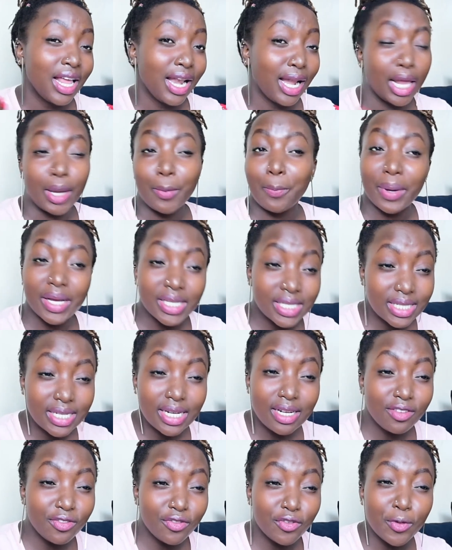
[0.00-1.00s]
Like,
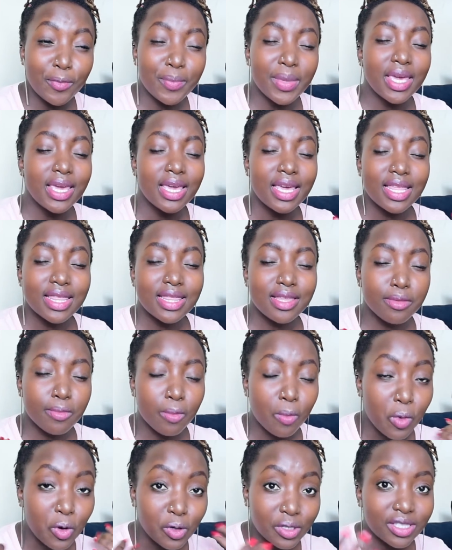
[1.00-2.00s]
personally for me, the
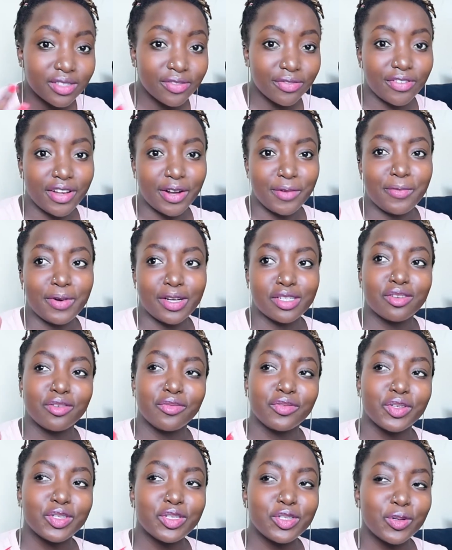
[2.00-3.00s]
most fun part
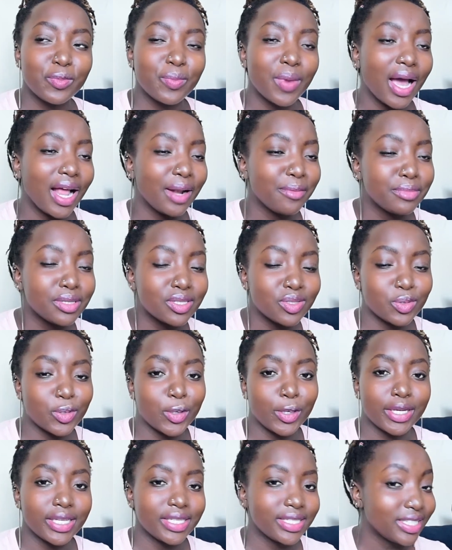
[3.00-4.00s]
of YouTube, I'll be so
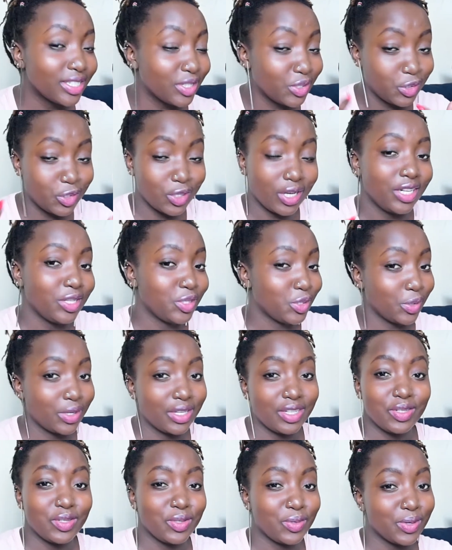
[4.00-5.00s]
honest, is usually
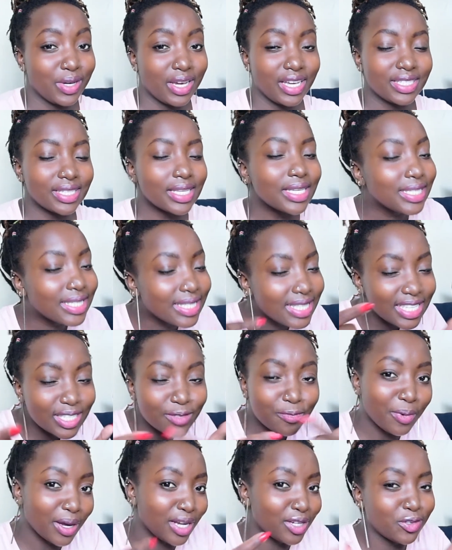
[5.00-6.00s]
talking to you guys. Is this
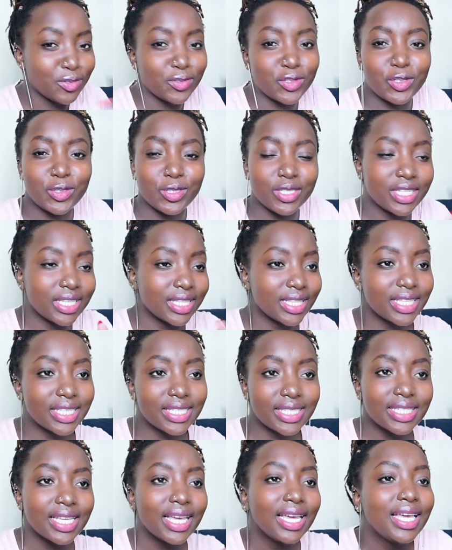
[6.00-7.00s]
part of shooting.
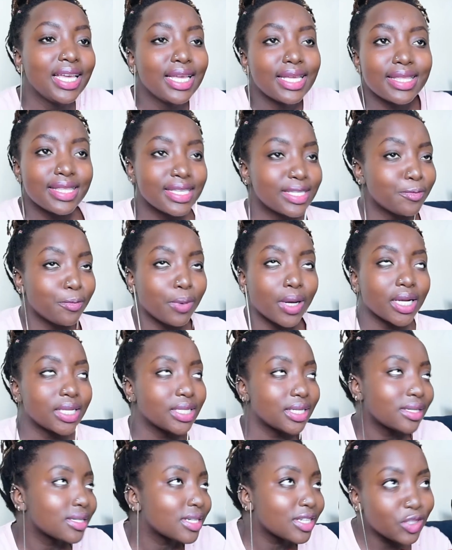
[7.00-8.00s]
This
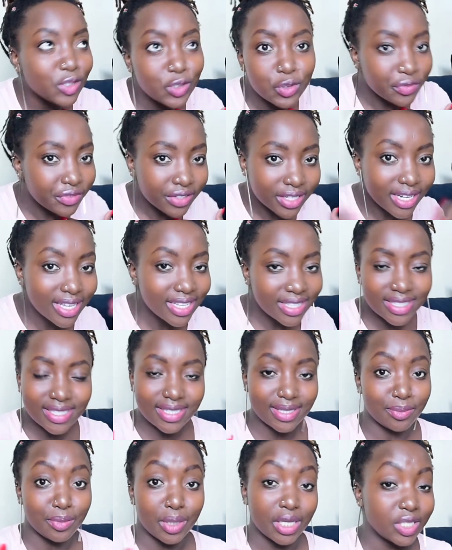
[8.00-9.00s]
part
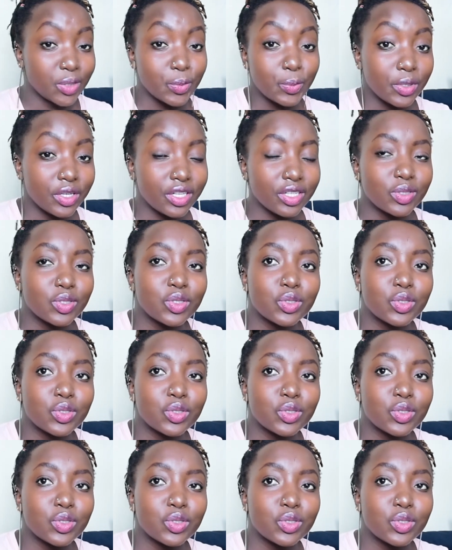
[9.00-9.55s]
rejuvenates my spirit.